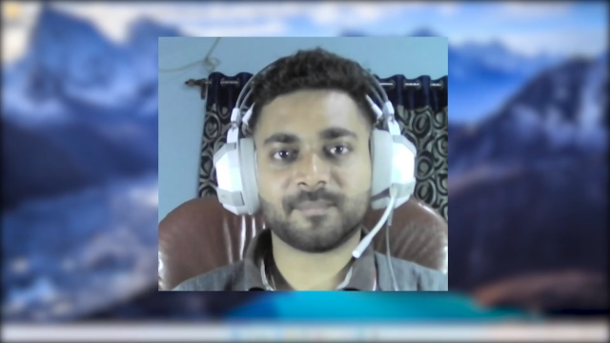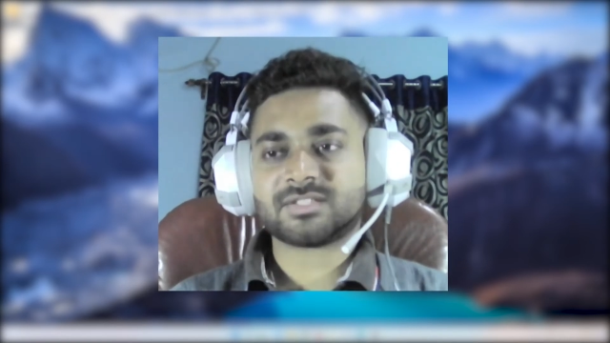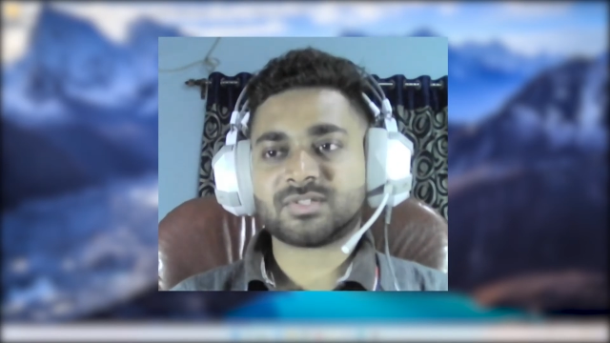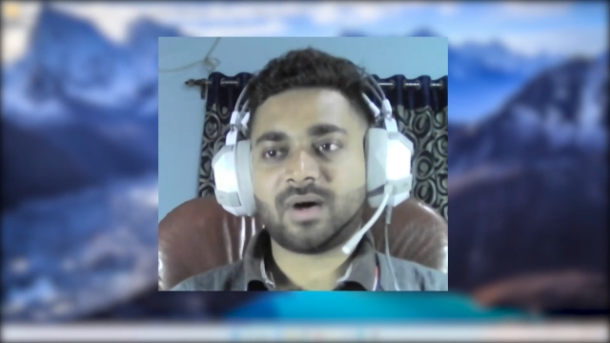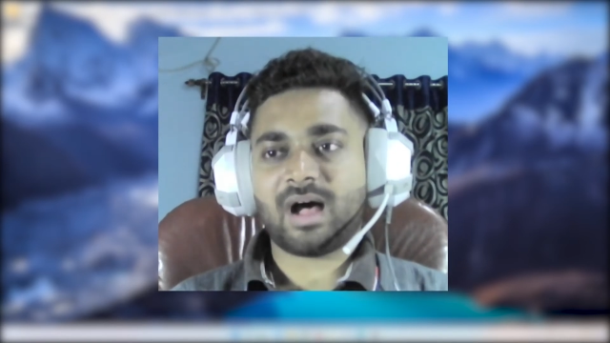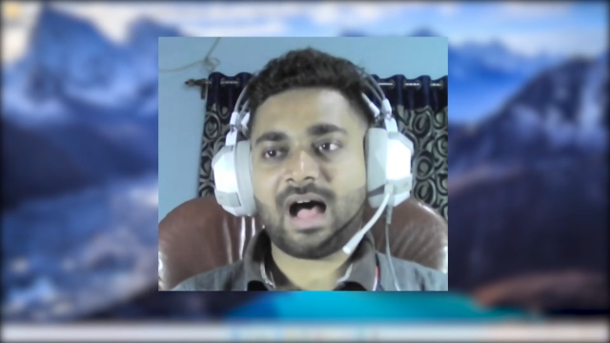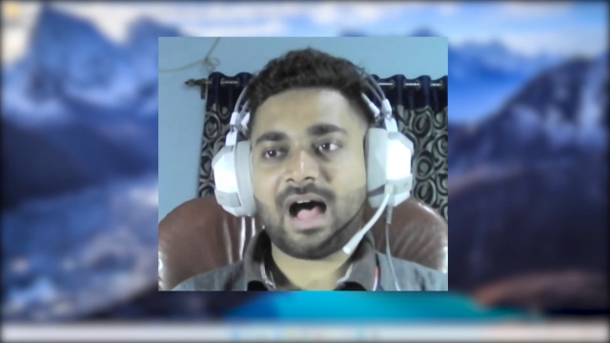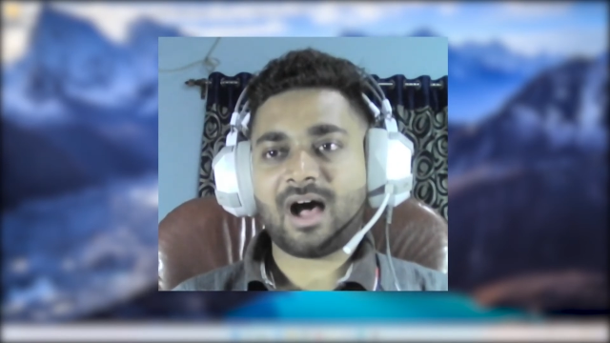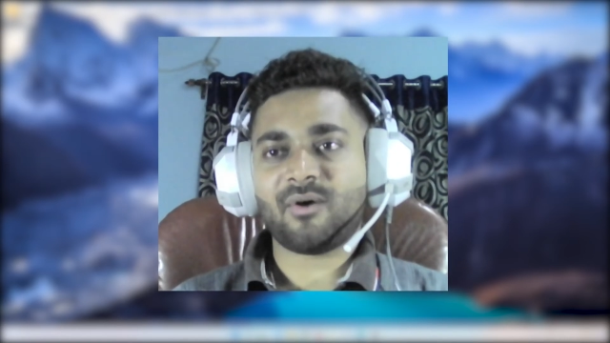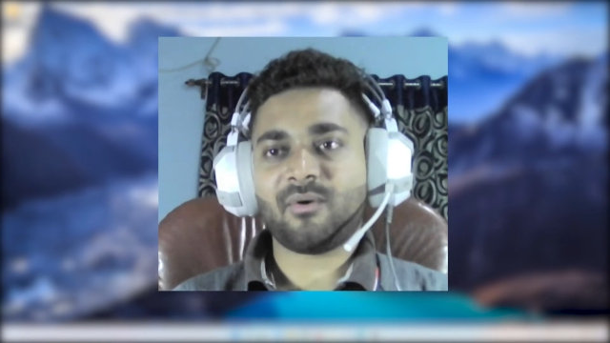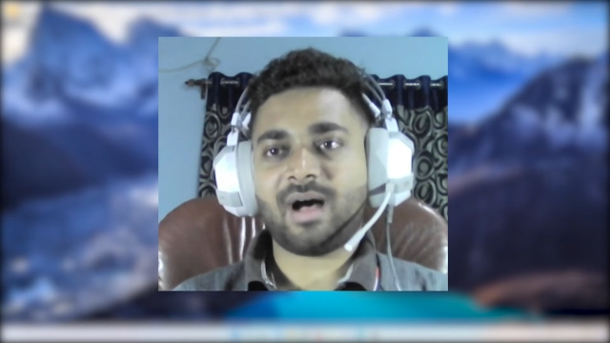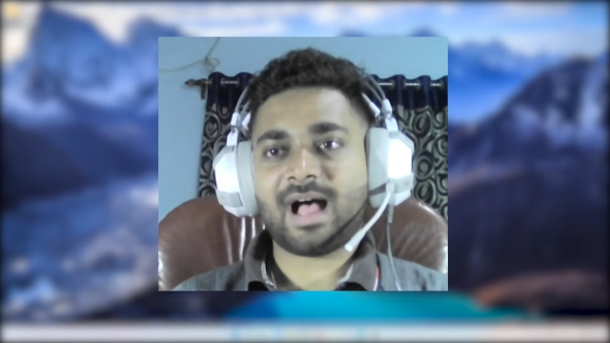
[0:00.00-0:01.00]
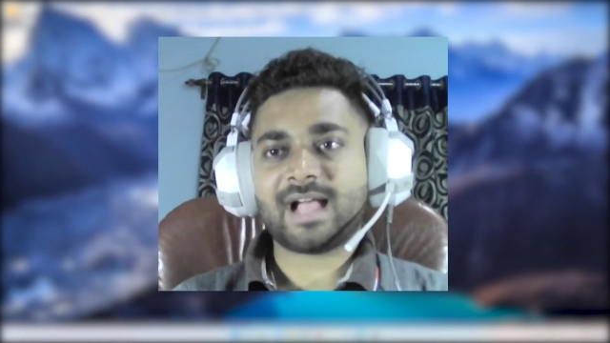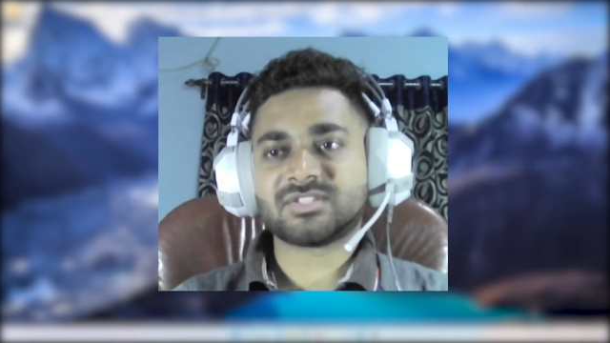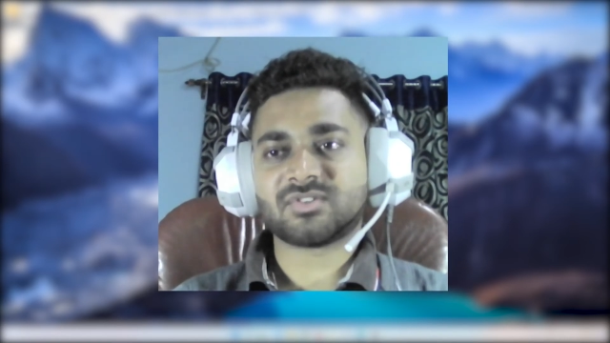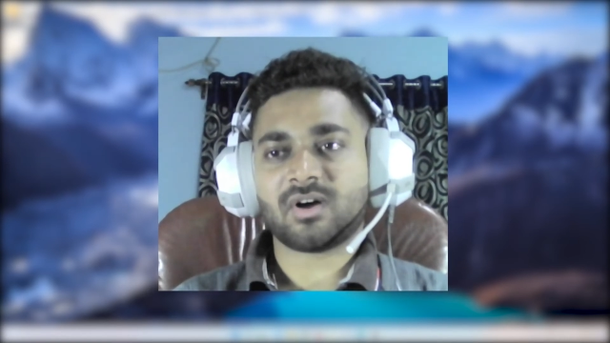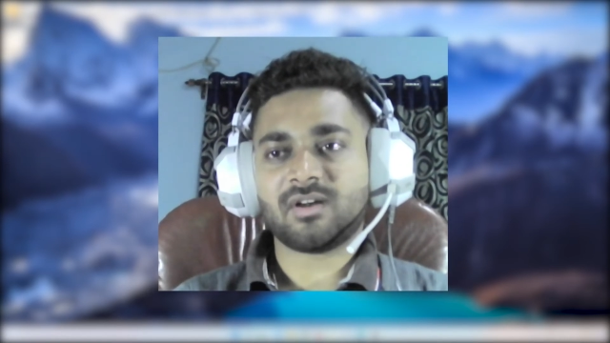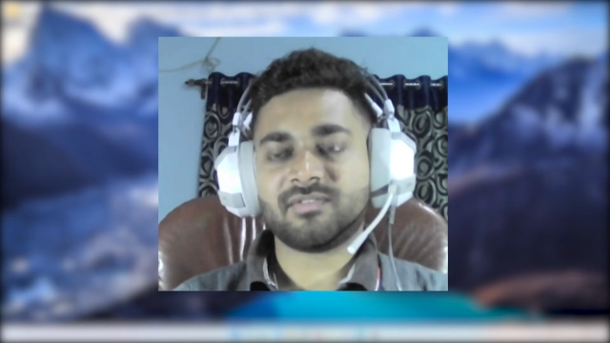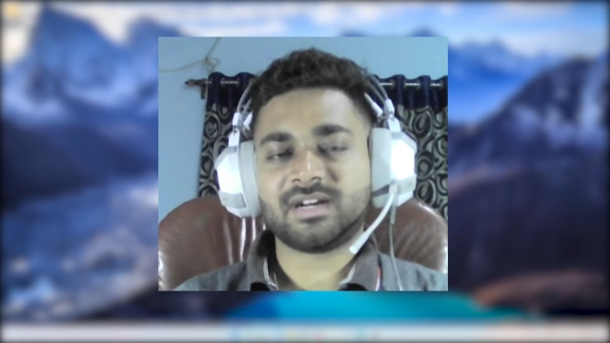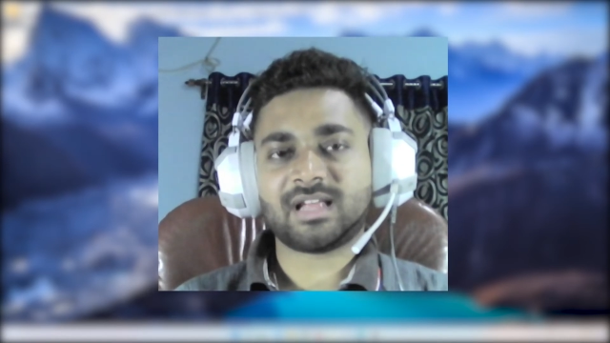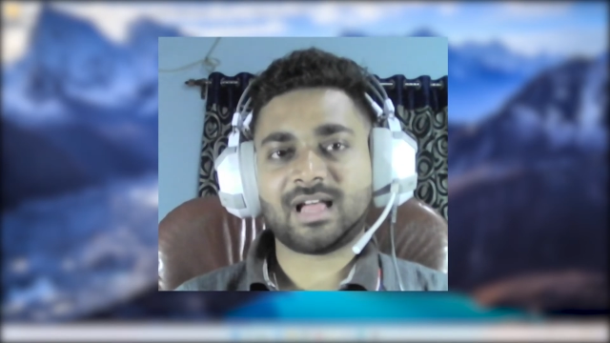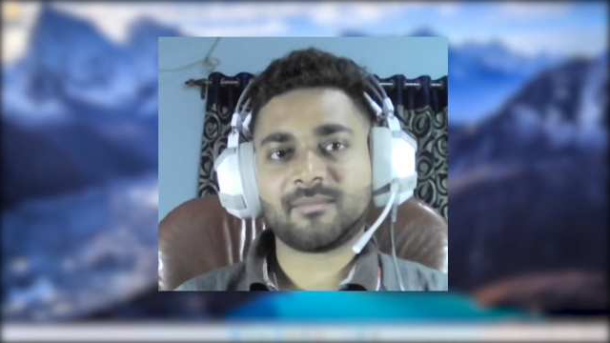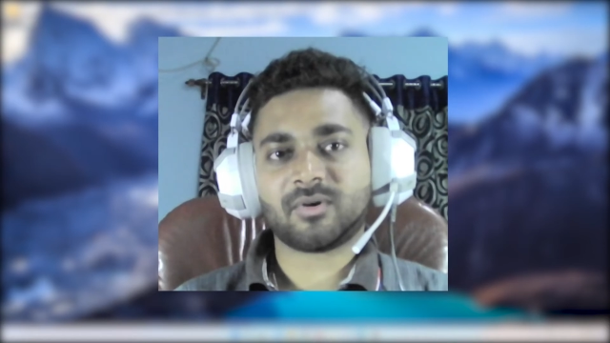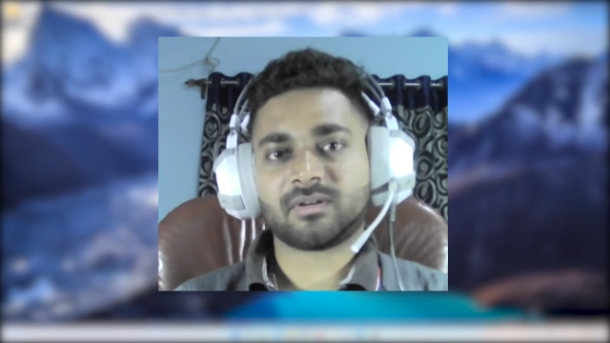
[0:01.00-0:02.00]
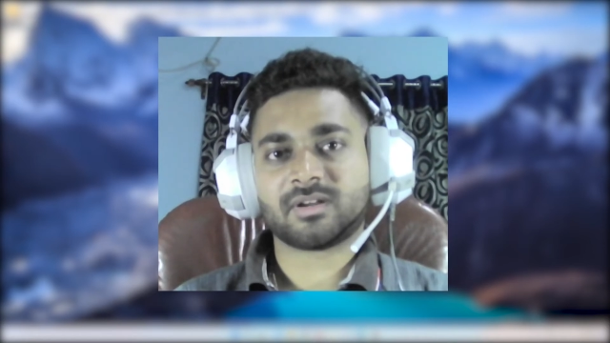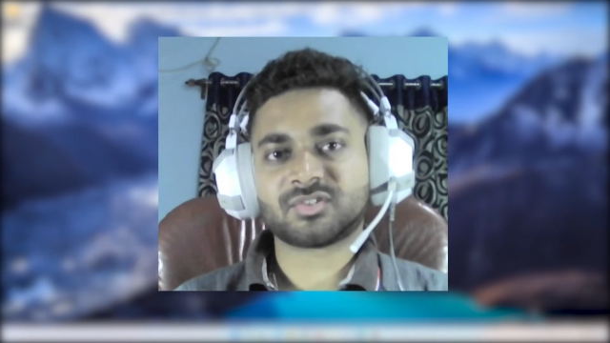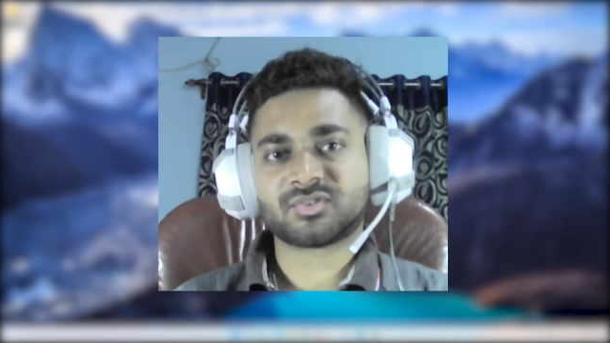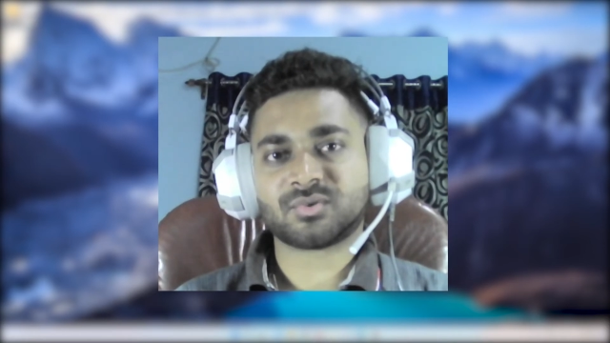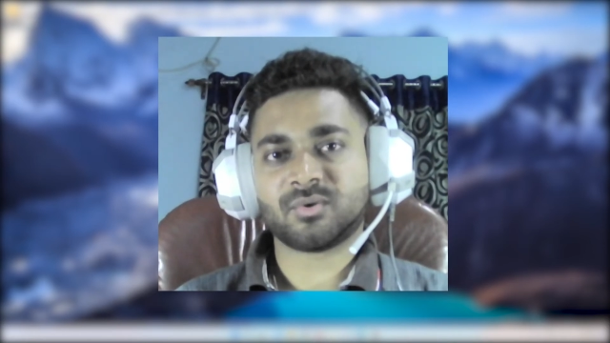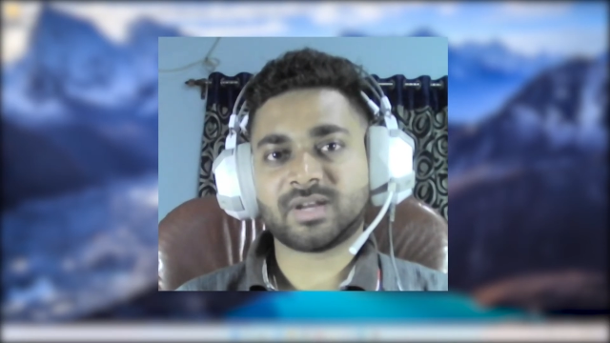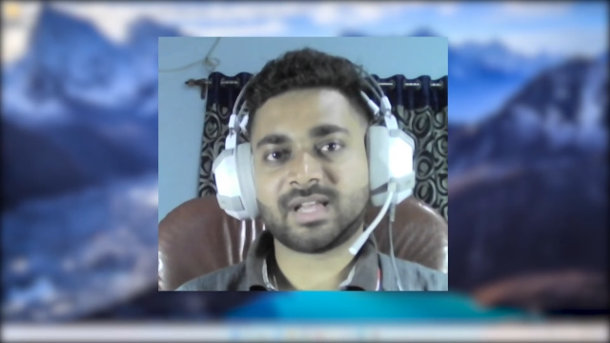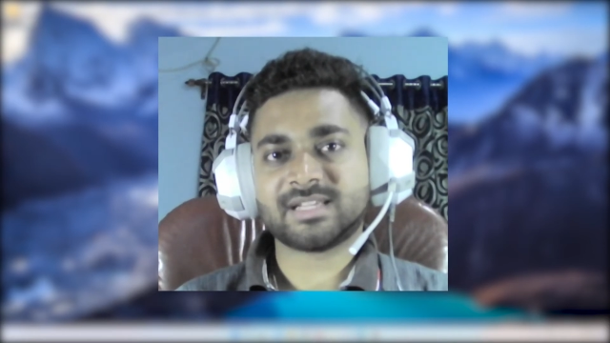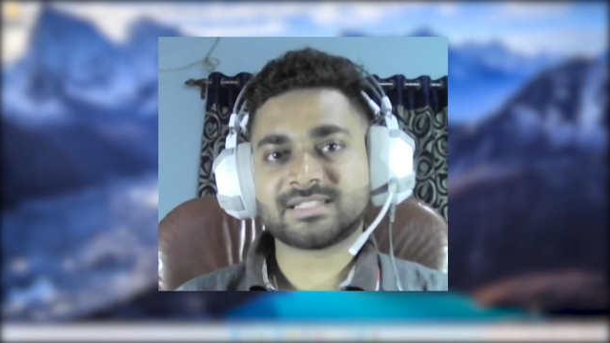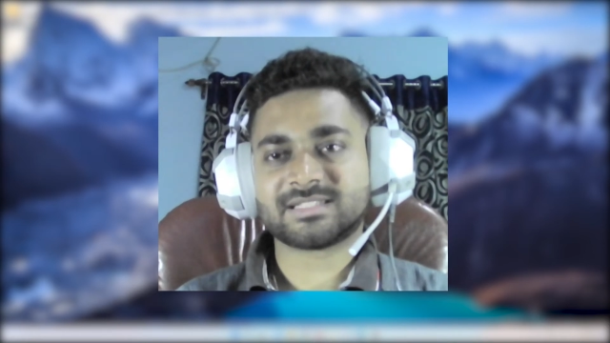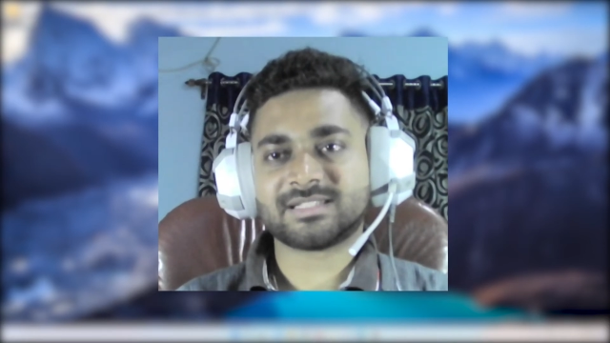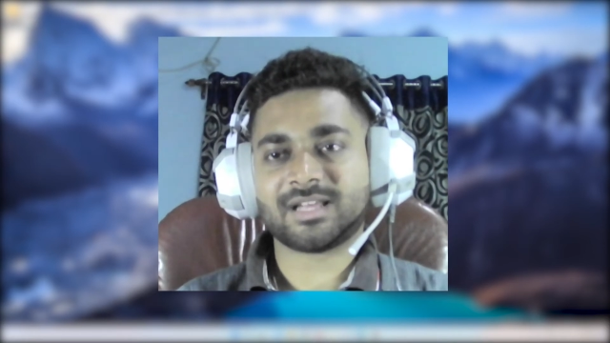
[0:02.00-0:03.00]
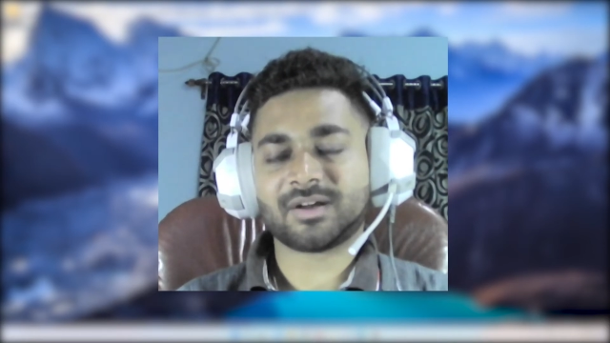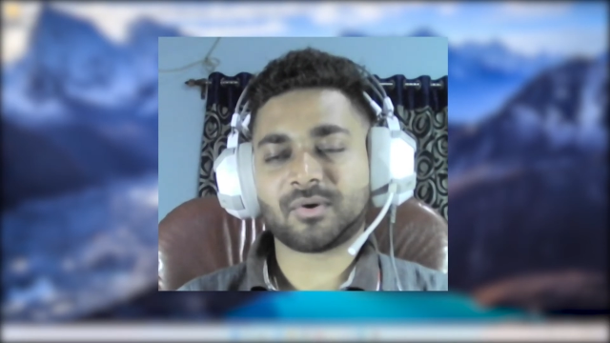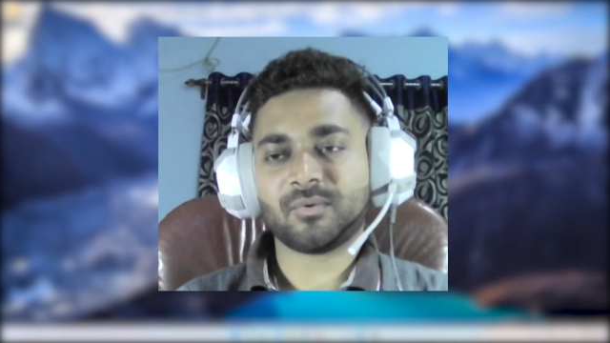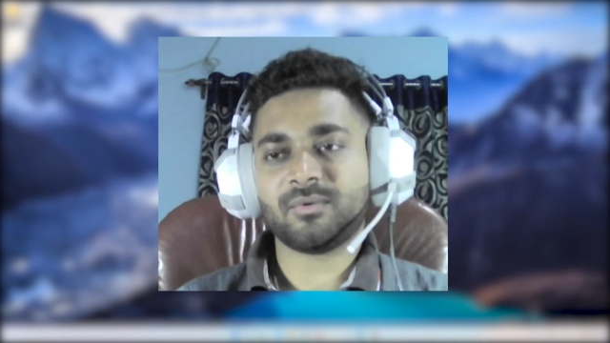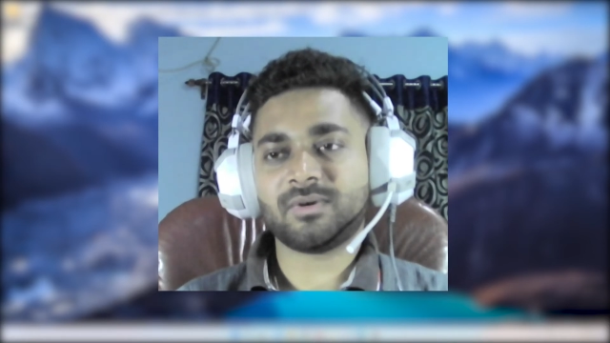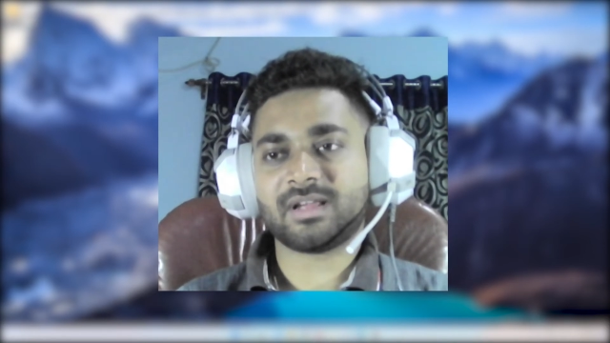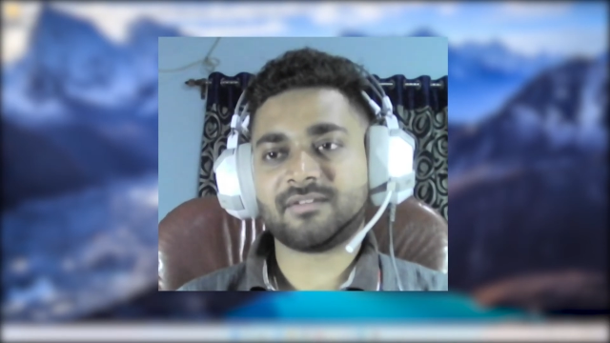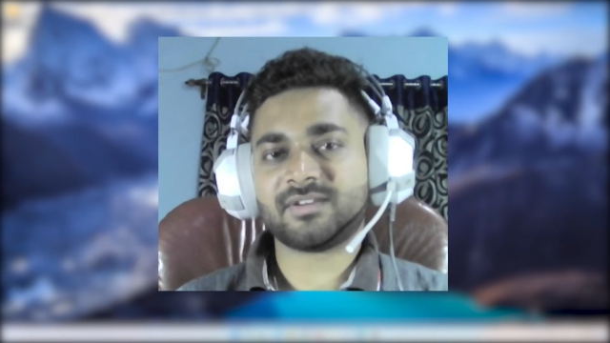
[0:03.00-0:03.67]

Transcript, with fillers: So how I solved it, I'm gonna showcase the code,